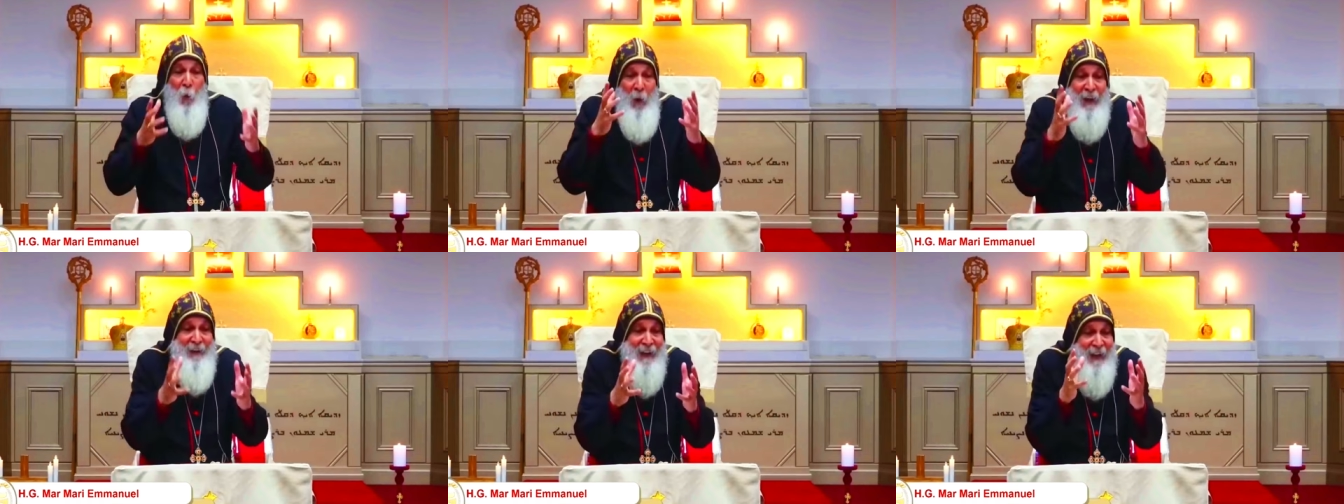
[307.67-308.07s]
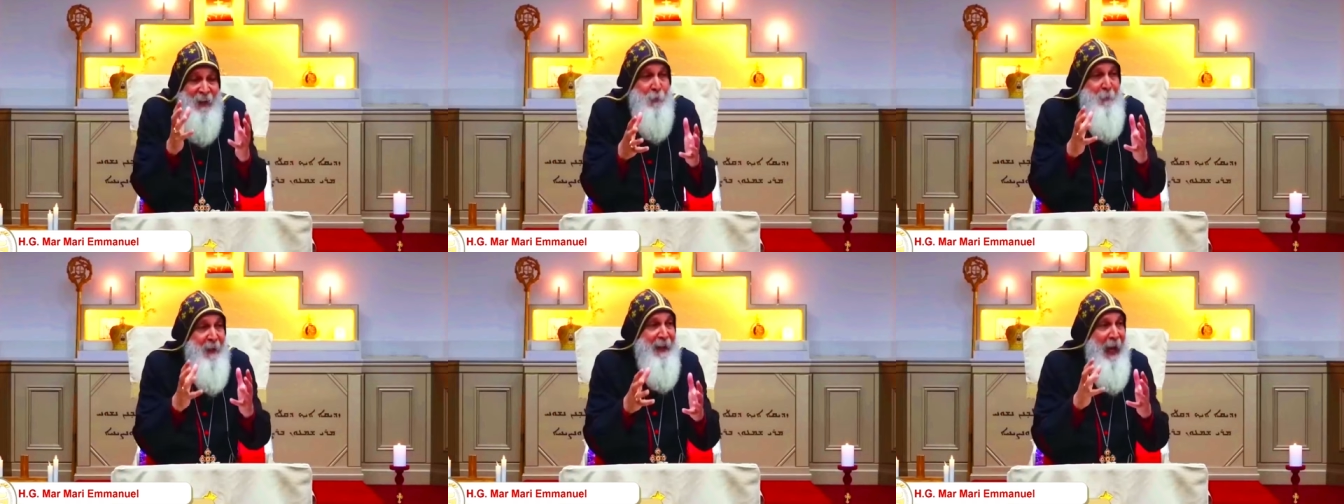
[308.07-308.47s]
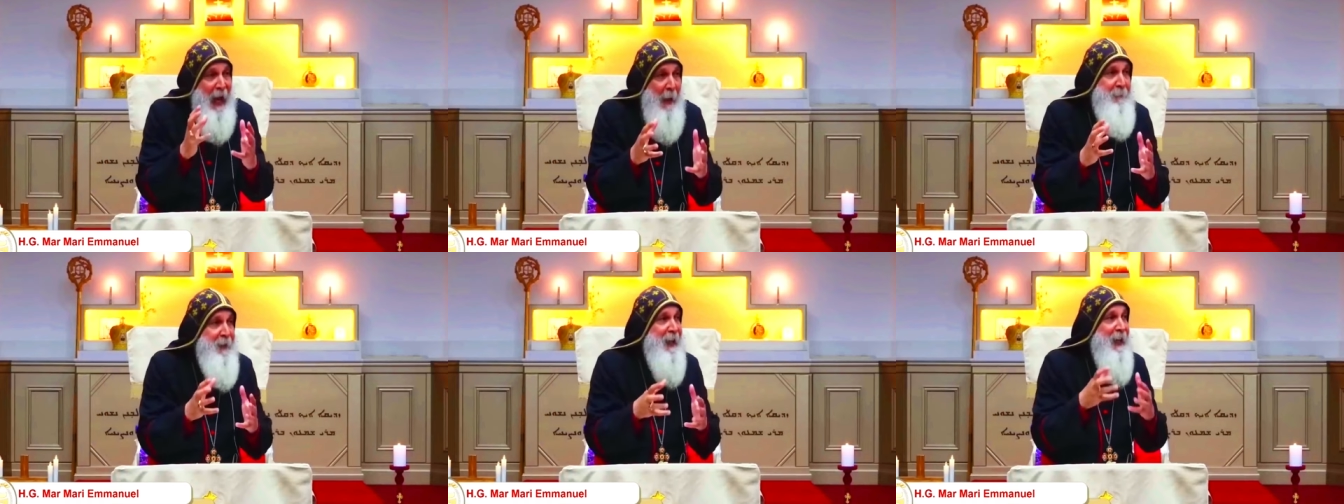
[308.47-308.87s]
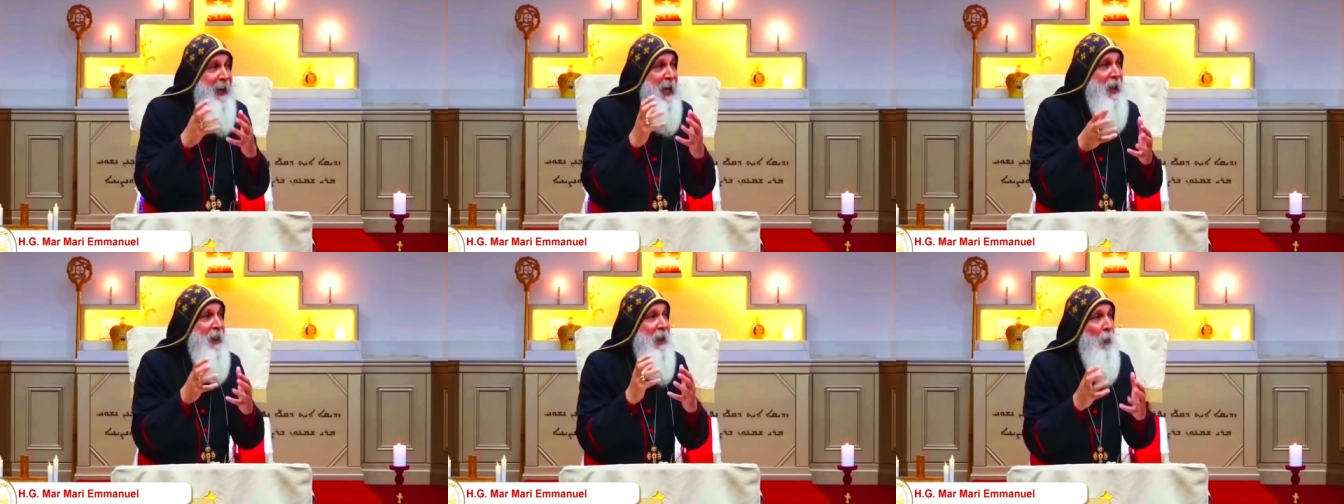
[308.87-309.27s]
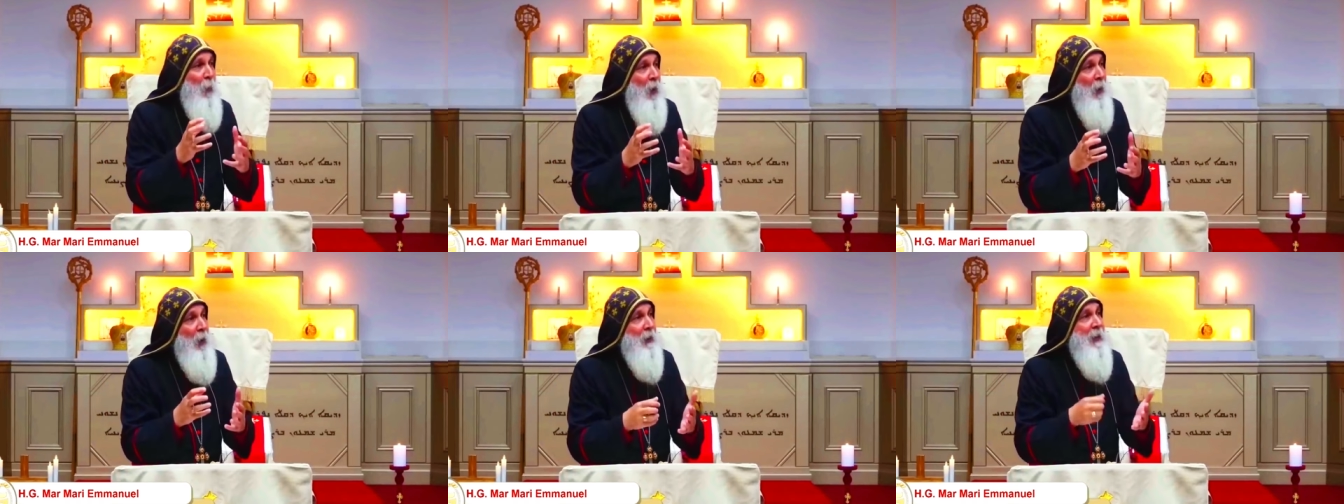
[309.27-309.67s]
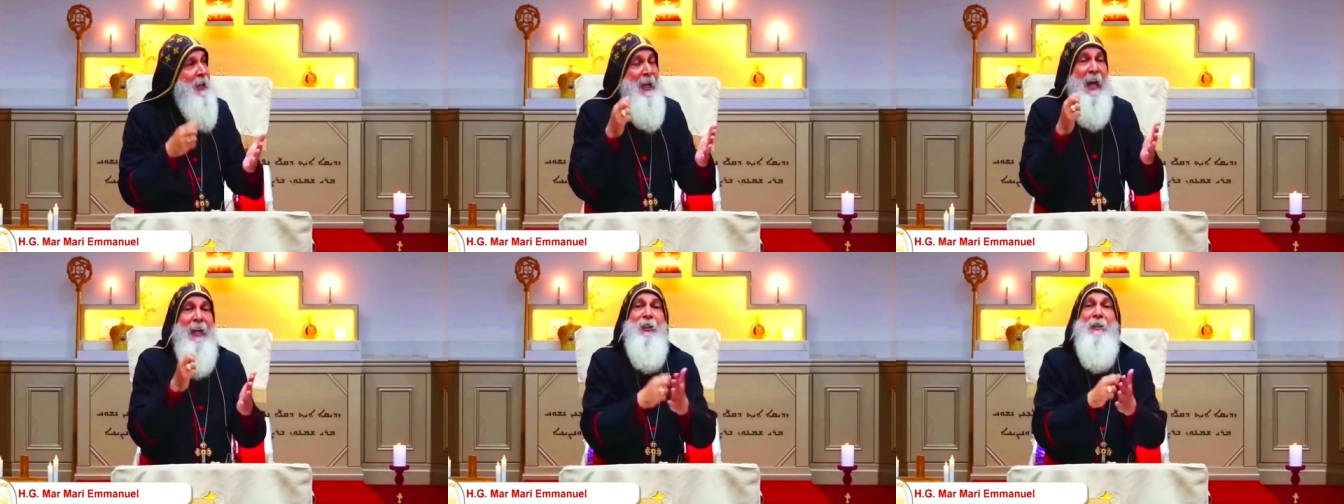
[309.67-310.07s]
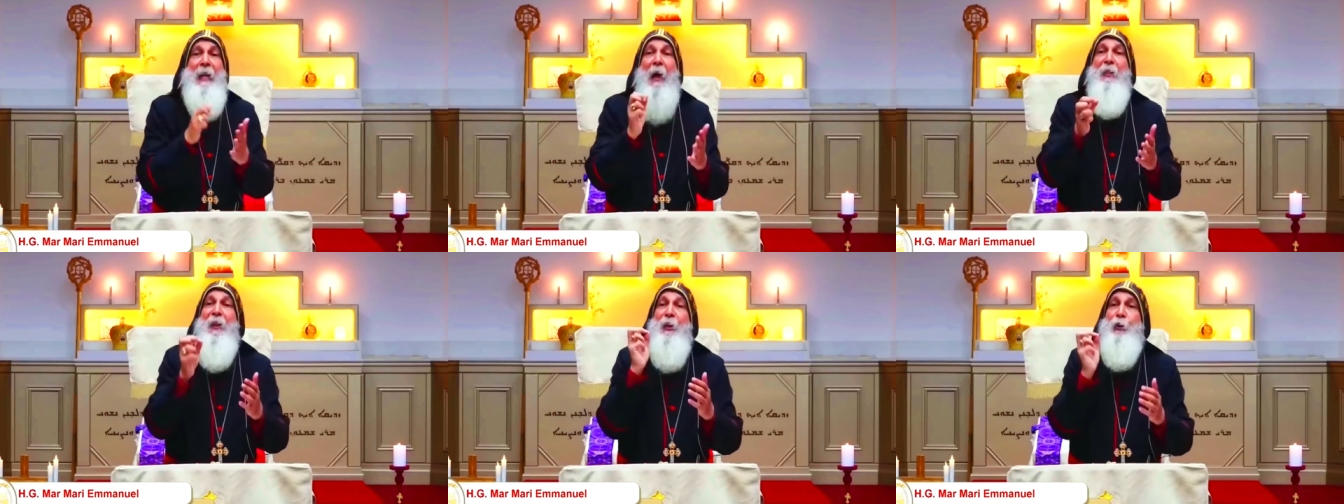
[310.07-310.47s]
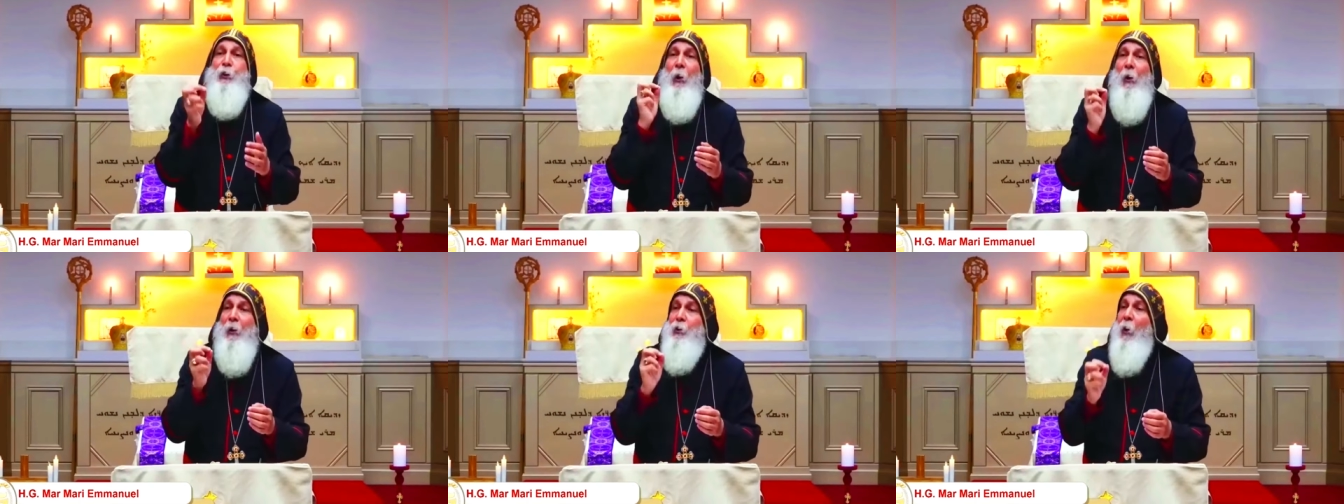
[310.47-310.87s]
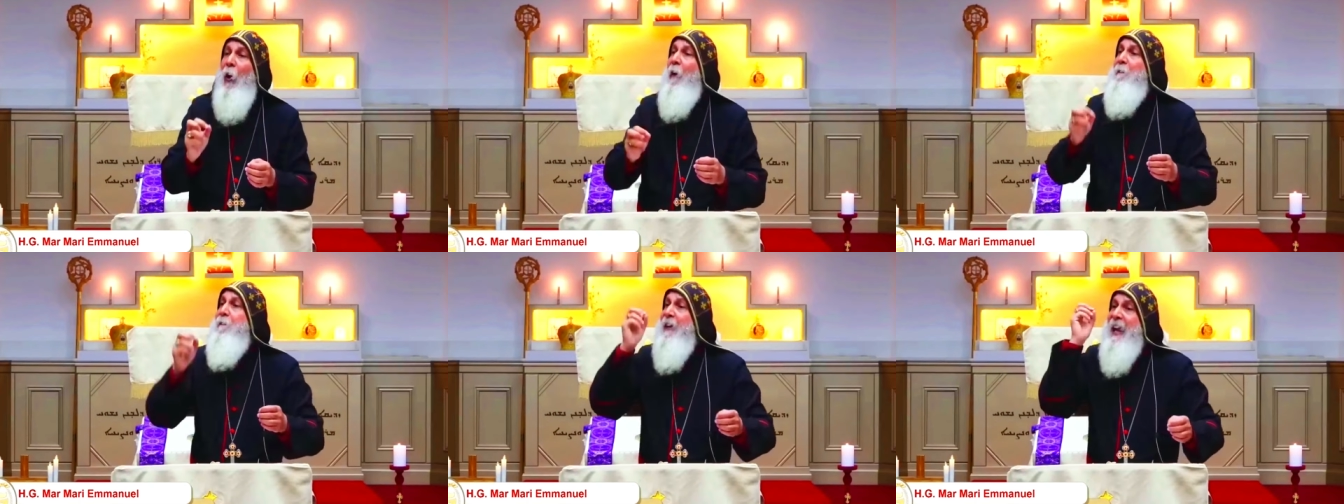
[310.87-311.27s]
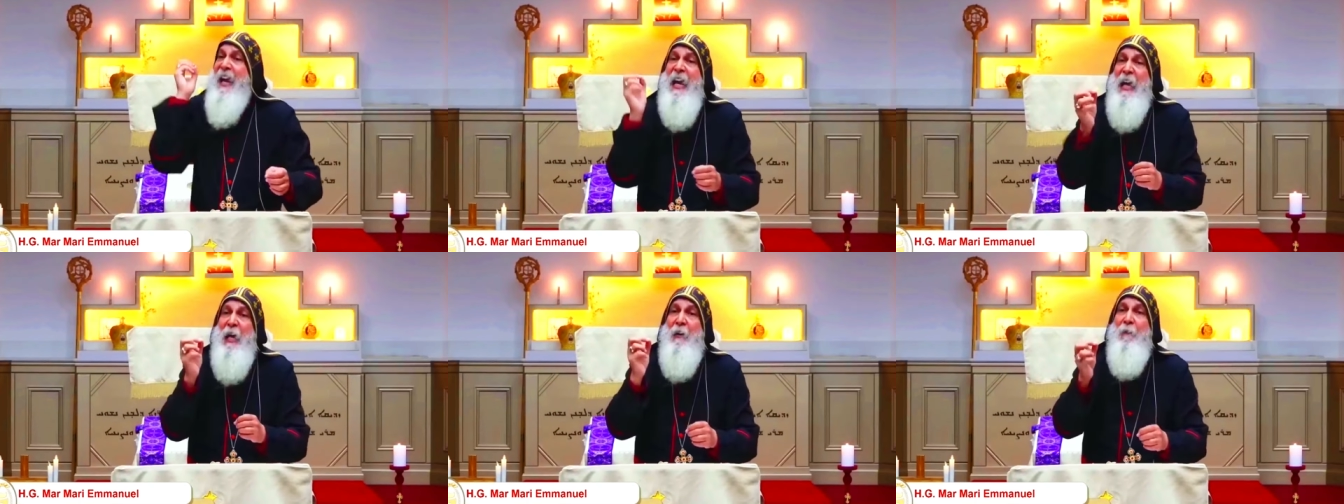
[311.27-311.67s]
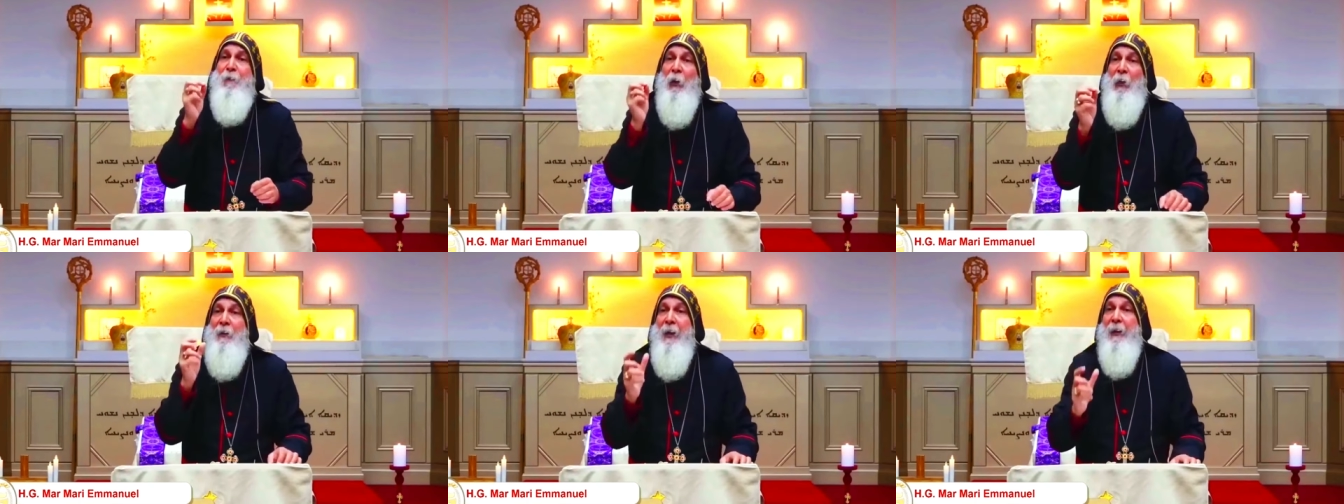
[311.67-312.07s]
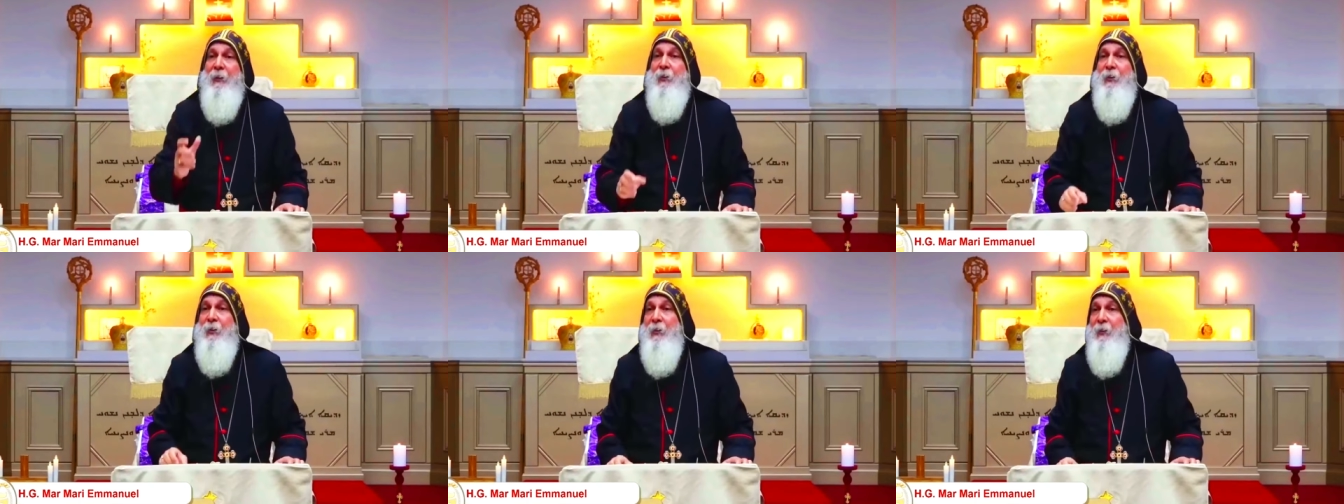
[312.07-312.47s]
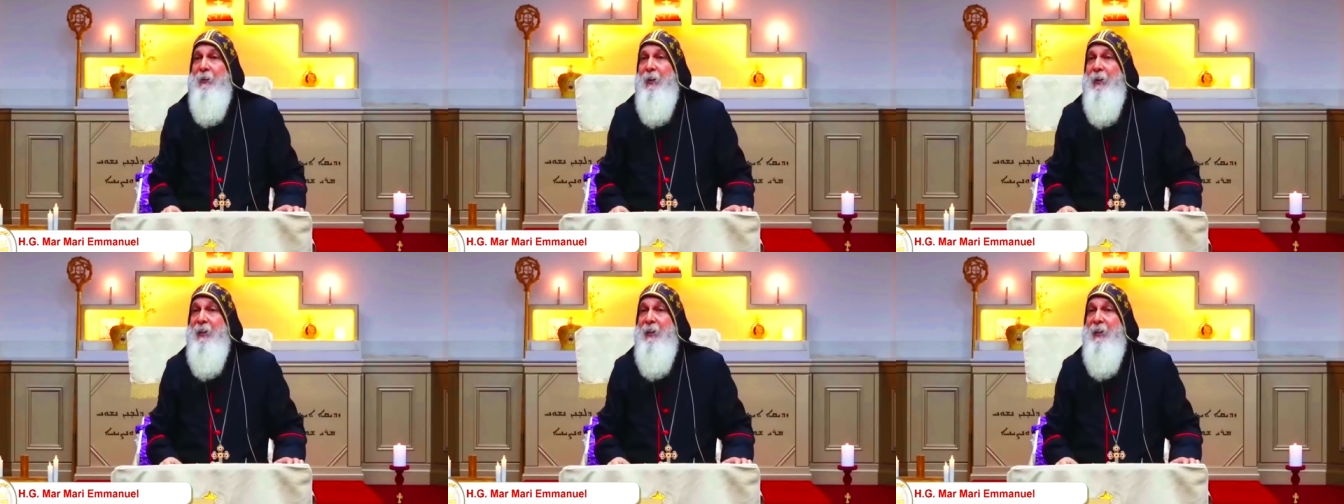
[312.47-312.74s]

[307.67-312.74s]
What has been happening in the world is nothing short of evilness